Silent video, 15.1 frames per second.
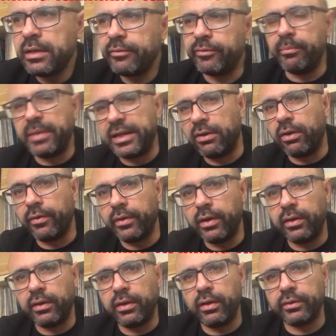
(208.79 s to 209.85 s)
for me
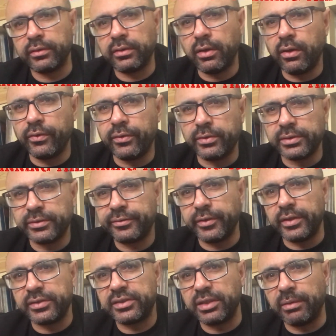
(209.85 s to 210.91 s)
on those
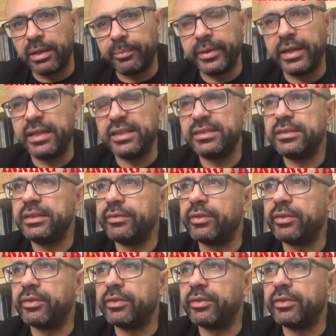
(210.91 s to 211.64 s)
first two LPs.